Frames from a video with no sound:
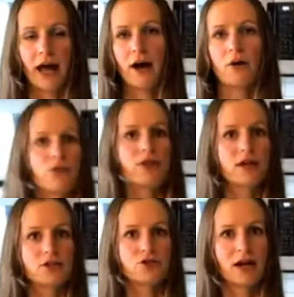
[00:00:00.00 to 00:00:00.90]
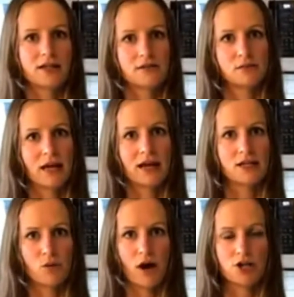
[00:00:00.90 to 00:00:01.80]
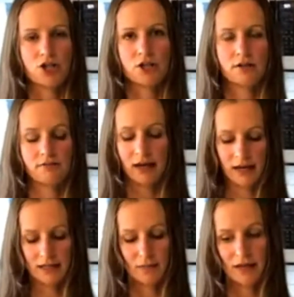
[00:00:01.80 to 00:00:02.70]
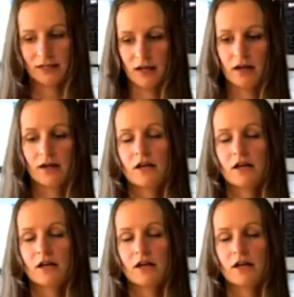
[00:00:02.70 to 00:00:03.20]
out the strands of spaghetti squash, and it's amazing.